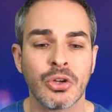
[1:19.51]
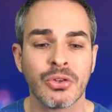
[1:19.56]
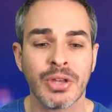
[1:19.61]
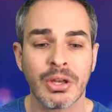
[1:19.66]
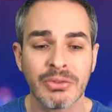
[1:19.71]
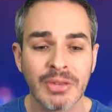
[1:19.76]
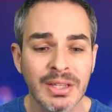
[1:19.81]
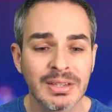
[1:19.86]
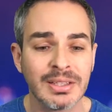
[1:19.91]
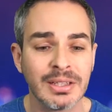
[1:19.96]
Now,
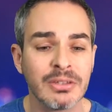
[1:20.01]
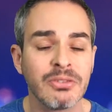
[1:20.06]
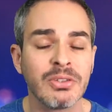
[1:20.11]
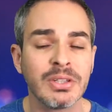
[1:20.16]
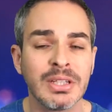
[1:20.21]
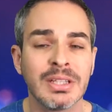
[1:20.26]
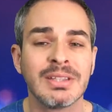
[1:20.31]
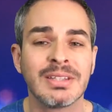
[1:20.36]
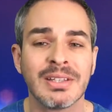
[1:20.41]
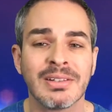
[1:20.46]
that didn't
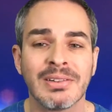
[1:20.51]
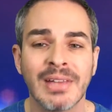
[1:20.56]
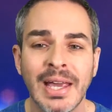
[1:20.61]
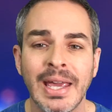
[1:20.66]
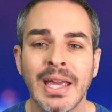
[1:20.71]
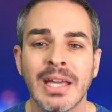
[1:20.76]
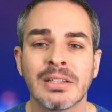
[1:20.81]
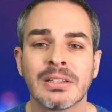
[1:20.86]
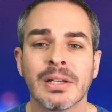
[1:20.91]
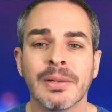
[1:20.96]
really
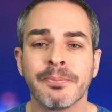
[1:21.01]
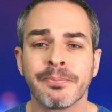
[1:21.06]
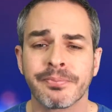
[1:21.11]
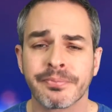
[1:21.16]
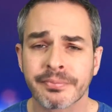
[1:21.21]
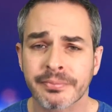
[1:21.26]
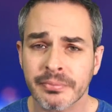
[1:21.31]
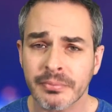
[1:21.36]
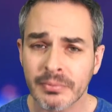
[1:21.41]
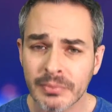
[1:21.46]
delay it.
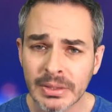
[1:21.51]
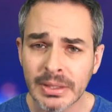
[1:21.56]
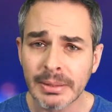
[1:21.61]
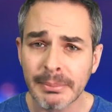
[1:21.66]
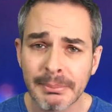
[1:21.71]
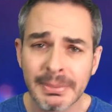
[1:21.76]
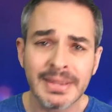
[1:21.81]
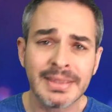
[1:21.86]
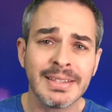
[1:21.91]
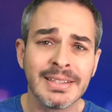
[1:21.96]

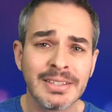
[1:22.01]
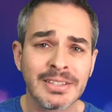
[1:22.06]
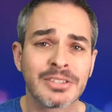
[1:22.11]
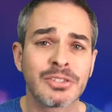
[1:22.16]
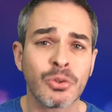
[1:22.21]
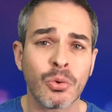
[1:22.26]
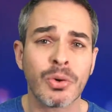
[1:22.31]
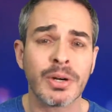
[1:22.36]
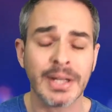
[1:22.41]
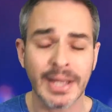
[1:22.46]
But this
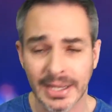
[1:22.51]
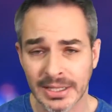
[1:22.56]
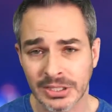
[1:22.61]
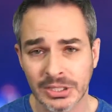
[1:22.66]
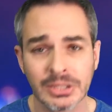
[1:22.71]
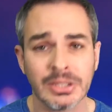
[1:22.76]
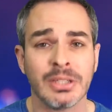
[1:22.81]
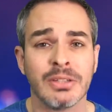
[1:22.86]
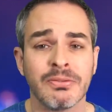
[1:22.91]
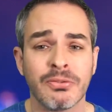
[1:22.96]
story
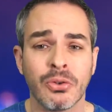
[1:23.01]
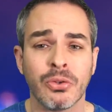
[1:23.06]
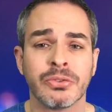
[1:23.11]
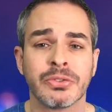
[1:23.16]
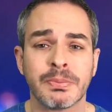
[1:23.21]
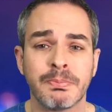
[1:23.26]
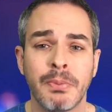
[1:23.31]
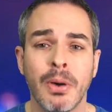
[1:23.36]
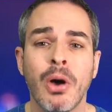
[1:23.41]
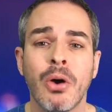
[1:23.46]
actually involves
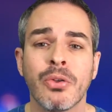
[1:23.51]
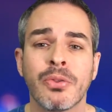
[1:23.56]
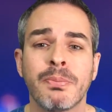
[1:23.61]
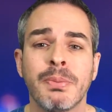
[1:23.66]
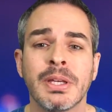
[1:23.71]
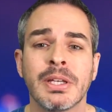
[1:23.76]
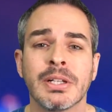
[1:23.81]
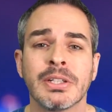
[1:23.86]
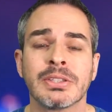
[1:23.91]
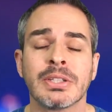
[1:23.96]
both,
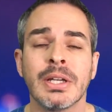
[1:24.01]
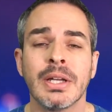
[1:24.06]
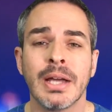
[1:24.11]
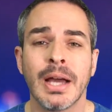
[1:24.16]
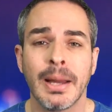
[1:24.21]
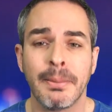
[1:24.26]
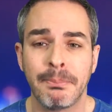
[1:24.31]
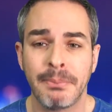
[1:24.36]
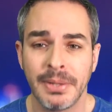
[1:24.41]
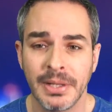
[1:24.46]
because
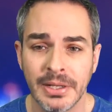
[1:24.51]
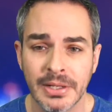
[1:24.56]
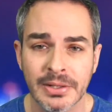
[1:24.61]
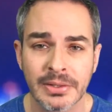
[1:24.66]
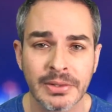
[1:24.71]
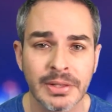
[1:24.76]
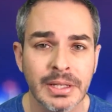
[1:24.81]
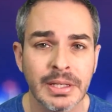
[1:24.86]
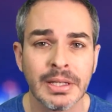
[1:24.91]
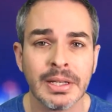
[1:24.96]

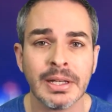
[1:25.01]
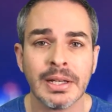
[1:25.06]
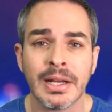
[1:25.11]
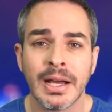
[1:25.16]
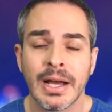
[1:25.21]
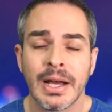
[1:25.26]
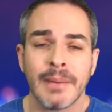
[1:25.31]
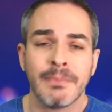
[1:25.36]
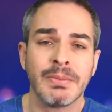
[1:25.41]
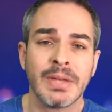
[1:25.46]
apparently,
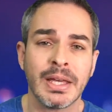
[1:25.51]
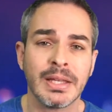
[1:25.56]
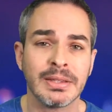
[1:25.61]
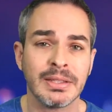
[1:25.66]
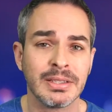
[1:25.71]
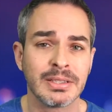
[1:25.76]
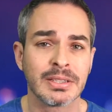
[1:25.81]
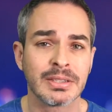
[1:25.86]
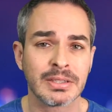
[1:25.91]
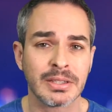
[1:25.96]
and
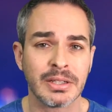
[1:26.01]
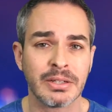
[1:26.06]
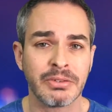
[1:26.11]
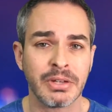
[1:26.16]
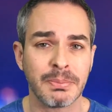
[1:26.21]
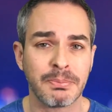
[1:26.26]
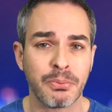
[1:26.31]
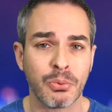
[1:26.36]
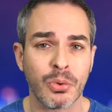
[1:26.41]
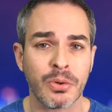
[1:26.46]
this is a
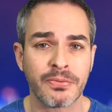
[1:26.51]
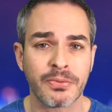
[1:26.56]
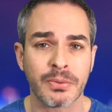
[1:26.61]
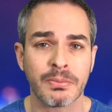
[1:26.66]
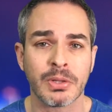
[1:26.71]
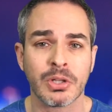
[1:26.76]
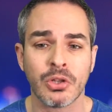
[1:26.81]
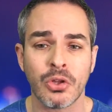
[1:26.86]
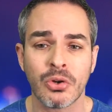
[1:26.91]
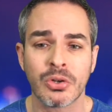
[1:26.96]
report from
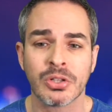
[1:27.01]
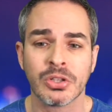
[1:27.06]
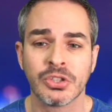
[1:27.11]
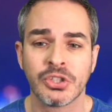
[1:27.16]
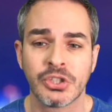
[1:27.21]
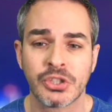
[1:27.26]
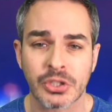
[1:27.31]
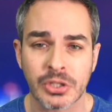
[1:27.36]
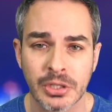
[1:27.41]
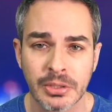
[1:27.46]
a local
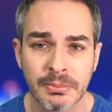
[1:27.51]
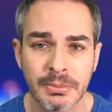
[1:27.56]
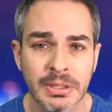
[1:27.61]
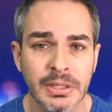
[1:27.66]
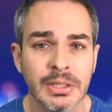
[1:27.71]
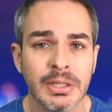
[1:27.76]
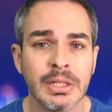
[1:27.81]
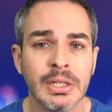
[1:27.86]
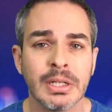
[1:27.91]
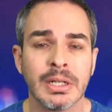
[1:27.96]

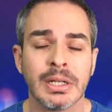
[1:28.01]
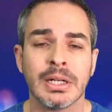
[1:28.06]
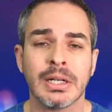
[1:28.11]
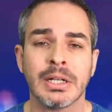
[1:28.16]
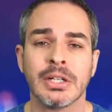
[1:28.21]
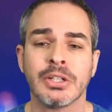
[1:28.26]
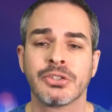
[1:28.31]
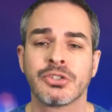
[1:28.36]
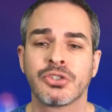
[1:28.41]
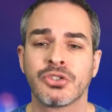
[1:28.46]
German
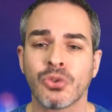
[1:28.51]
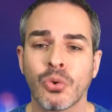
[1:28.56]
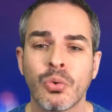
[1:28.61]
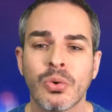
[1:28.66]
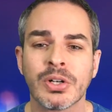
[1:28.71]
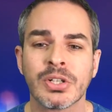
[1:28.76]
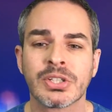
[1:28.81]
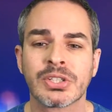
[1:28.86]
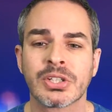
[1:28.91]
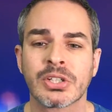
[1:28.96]

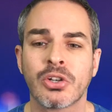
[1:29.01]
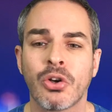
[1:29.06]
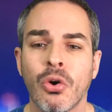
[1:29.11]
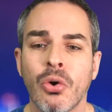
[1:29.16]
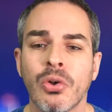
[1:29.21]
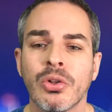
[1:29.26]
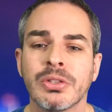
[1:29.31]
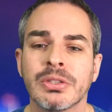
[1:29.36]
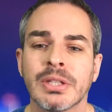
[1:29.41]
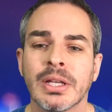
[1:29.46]
source
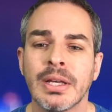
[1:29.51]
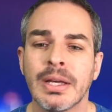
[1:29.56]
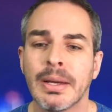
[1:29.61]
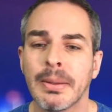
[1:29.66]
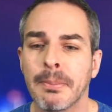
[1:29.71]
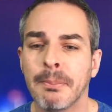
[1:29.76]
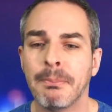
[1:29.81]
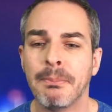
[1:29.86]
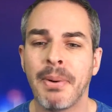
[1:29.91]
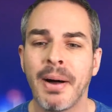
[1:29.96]
called
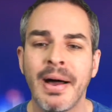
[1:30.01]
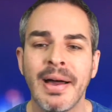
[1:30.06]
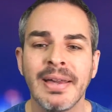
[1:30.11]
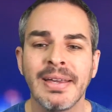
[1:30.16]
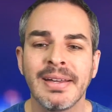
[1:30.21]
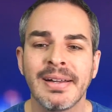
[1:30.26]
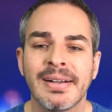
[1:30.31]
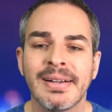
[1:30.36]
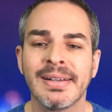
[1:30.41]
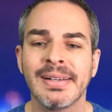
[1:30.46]

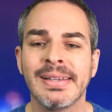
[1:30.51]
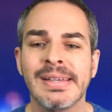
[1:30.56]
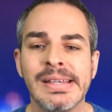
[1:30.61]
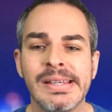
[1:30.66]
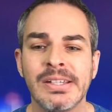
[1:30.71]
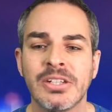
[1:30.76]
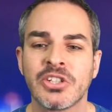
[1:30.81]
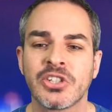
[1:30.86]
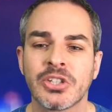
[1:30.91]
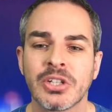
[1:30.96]

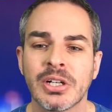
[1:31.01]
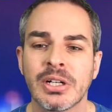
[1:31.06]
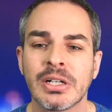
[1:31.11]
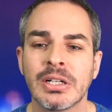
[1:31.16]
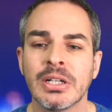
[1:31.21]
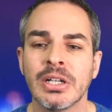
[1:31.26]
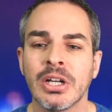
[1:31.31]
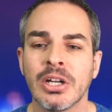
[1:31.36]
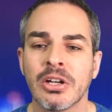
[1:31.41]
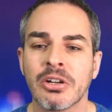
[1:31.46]

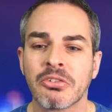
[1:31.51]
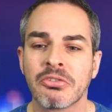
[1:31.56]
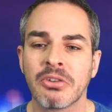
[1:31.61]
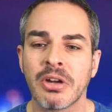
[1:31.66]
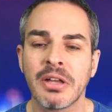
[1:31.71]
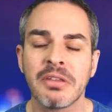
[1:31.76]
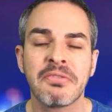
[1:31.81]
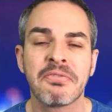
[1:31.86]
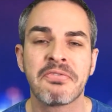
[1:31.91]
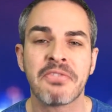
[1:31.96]
Bayerischer
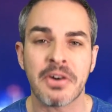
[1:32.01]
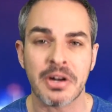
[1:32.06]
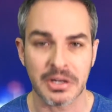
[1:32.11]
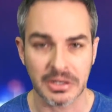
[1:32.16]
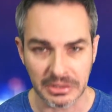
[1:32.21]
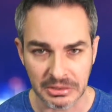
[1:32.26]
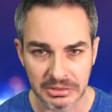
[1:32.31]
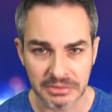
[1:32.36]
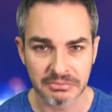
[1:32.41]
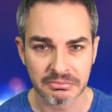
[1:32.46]

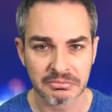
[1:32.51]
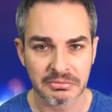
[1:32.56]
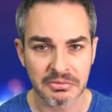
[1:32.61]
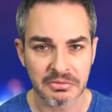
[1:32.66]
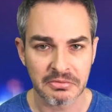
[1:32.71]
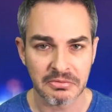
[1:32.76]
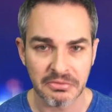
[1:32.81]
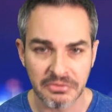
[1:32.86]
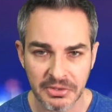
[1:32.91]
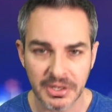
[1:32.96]
Rundfunk.
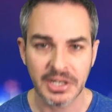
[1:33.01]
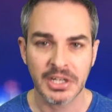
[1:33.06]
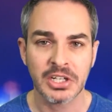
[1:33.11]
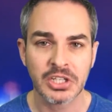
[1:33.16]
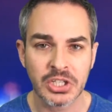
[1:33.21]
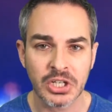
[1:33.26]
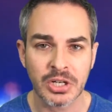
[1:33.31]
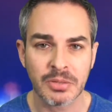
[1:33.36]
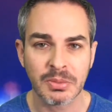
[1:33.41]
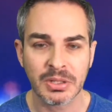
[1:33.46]
Very
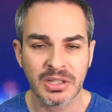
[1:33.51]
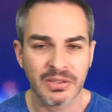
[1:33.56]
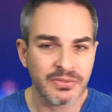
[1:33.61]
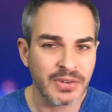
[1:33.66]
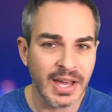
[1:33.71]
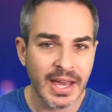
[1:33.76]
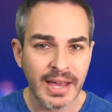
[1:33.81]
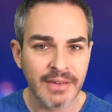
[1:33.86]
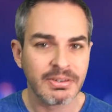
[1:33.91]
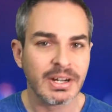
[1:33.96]
German. If
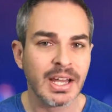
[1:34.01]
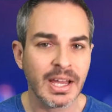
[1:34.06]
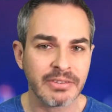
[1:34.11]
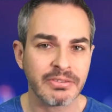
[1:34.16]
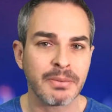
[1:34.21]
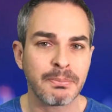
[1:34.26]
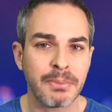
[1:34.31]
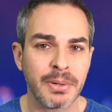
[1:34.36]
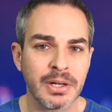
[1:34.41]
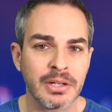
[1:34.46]
I ever have
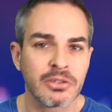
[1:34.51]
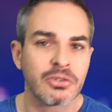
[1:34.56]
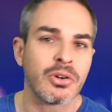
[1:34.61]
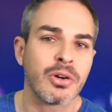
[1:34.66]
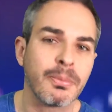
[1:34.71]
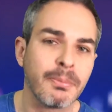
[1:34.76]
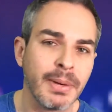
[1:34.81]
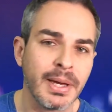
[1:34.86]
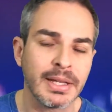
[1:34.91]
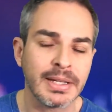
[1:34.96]
a punk
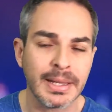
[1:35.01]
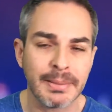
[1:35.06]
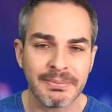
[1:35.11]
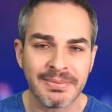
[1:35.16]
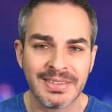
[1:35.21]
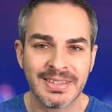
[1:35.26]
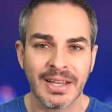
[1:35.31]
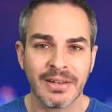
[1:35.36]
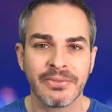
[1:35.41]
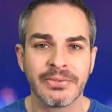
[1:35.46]
rock band,
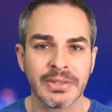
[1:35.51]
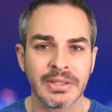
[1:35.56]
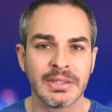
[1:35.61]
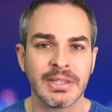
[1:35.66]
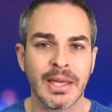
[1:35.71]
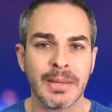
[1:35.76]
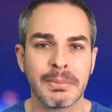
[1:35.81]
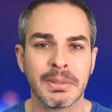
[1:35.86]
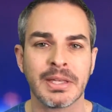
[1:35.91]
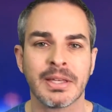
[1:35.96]
I'm definitely
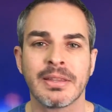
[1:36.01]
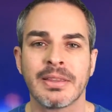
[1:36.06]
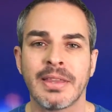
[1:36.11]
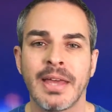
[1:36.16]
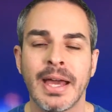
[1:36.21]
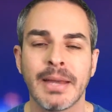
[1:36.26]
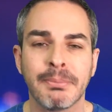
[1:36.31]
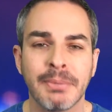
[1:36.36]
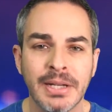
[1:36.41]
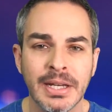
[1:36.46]
naming it
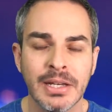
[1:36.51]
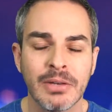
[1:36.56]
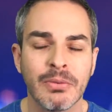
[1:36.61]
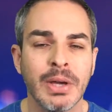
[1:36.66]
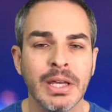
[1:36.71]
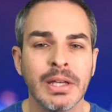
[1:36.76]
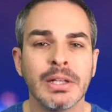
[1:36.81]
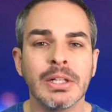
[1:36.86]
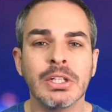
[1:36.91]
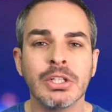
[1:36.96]
that. But
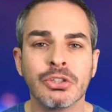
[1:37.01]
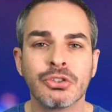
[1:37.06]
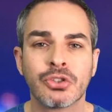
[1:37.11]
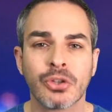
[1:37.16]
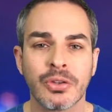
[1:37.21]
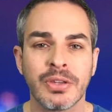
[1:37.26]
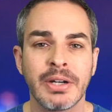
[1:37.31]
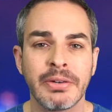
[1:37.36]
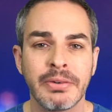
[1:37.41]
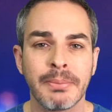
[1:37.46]
anyway,
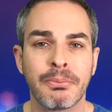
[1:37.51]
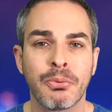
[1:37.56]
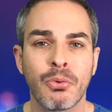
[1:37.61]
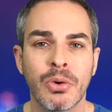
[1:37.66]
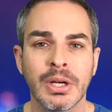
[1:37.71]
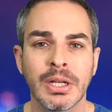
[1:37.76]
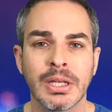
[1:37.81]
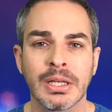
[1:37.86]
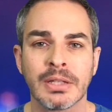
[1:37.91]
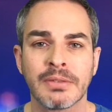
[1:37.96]
so they're
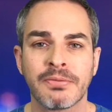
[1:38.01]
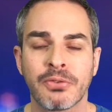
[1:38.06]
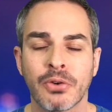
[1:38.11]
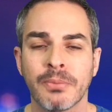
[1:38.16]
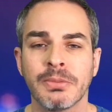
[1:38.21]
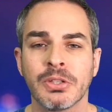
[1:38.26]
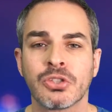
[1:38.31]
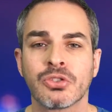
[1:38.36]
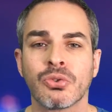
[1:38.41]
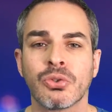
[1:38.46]
reporting it from
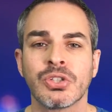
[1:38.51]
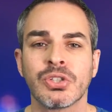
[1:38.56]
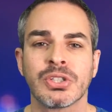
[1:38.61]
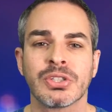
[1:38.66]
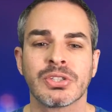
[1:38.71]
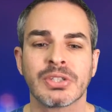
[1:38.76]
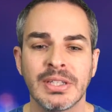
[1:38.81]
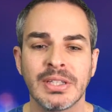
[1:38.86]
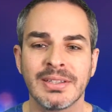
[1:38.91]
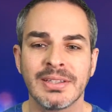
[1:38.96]
the
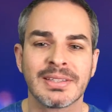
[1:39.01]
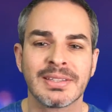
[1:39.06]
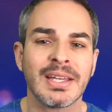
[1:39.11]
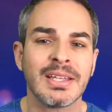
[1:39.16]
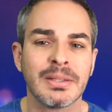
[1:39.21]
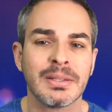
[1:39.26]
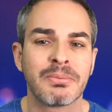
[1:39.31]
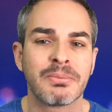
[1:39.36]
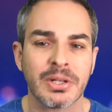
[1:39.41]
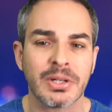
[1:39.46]
sources inside
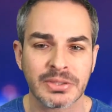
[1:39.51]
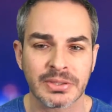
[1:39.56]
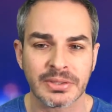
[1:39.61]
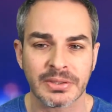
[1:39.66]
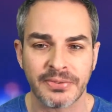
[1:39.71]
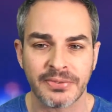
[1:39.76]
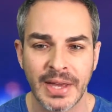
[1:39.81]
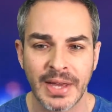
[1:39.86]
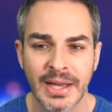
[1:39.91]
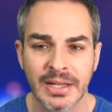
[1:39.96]
the
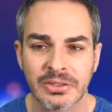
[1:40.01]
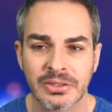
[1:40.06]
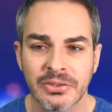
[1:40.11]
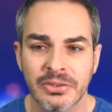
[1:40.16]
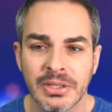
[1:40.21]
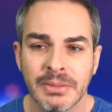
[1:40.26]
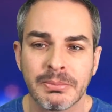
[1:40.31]
Brussels factory.